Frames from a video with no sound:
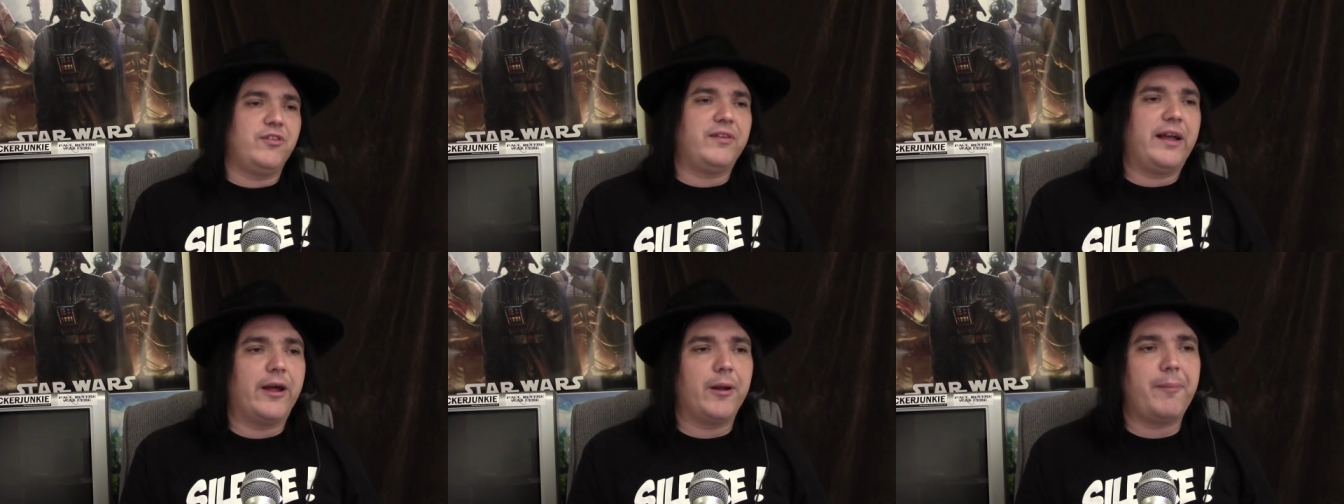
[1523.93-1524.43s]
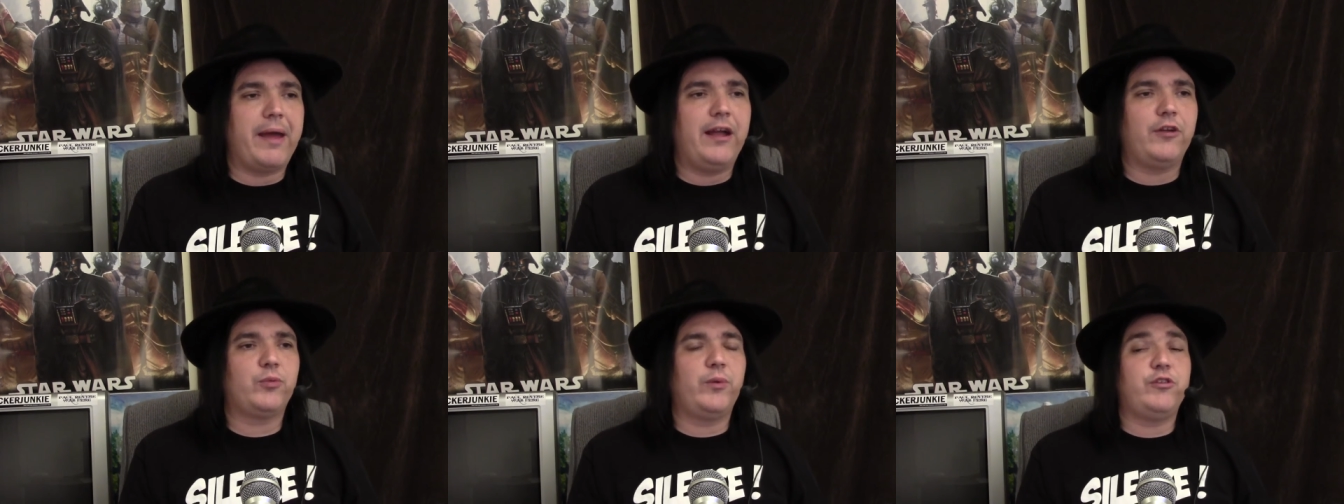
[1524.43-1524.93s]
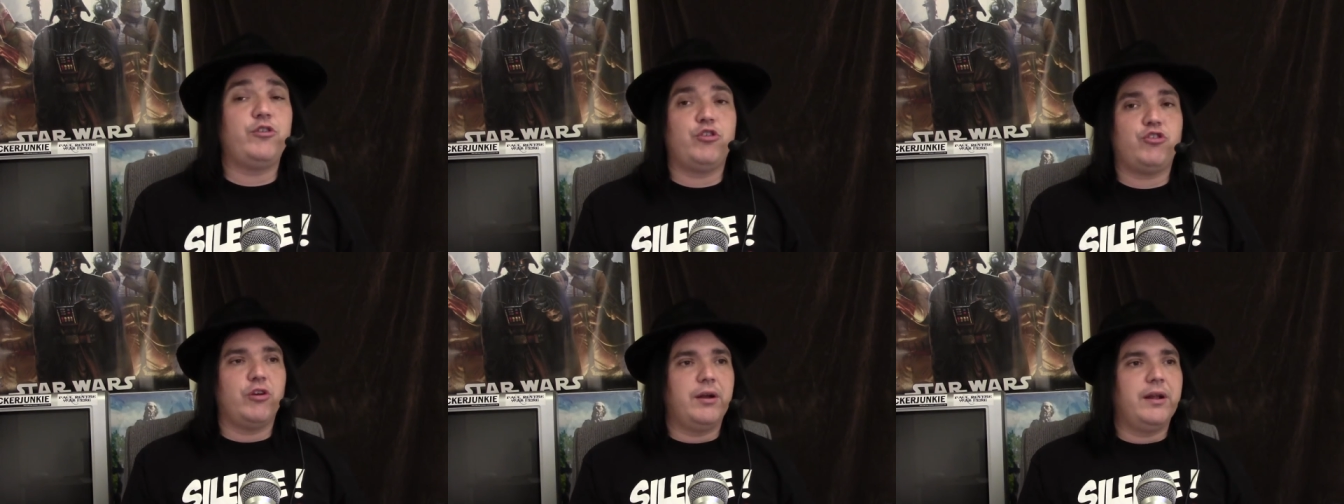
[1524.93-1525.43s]
stay out of banks, which you
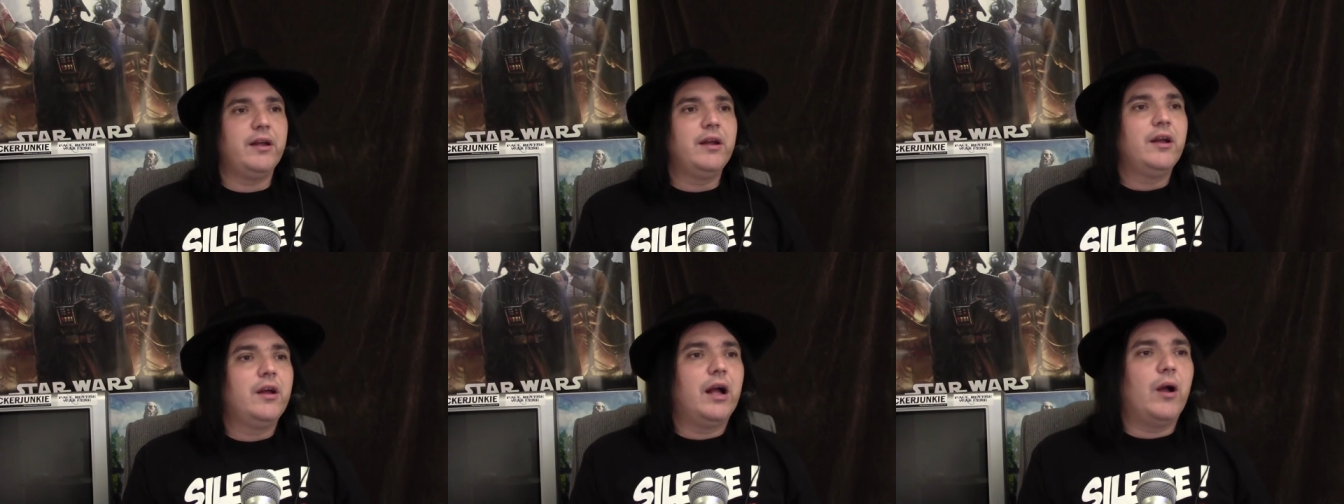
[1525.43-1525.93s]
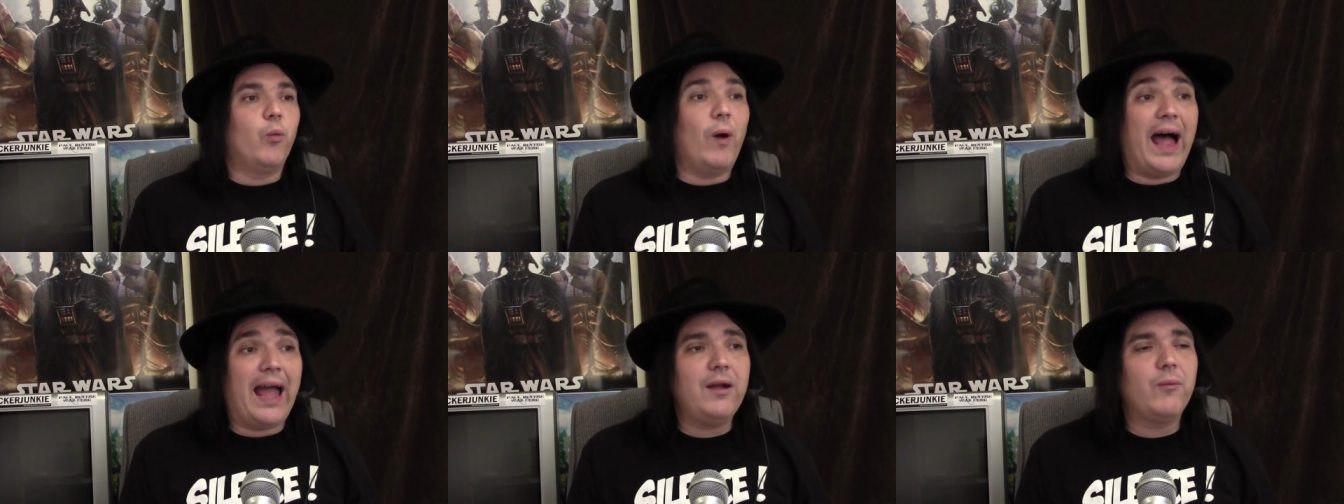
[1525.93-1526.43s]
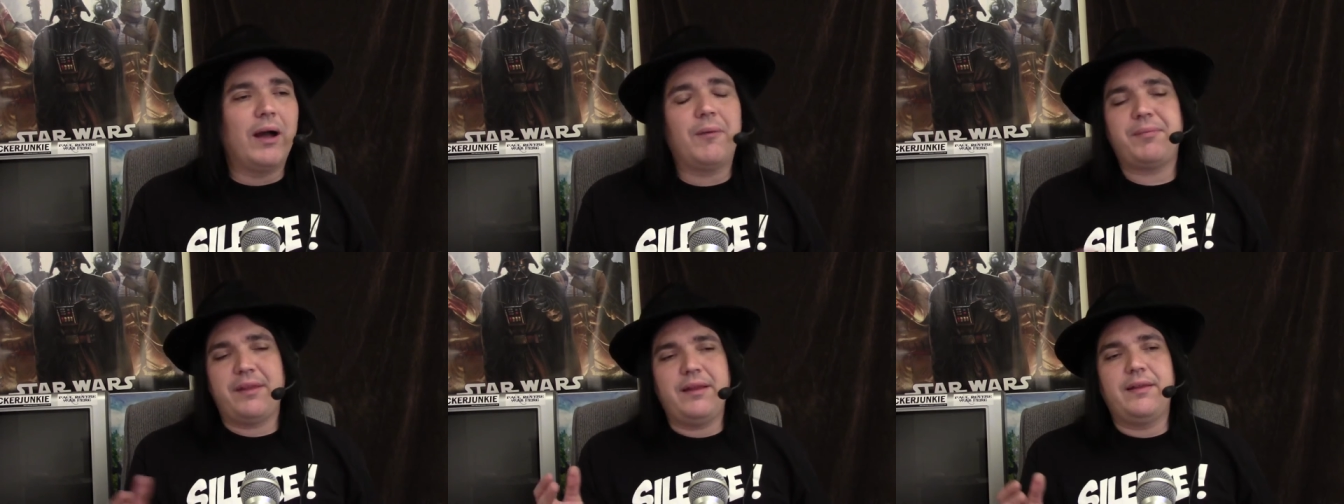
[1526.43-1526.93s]
should. Why? Well,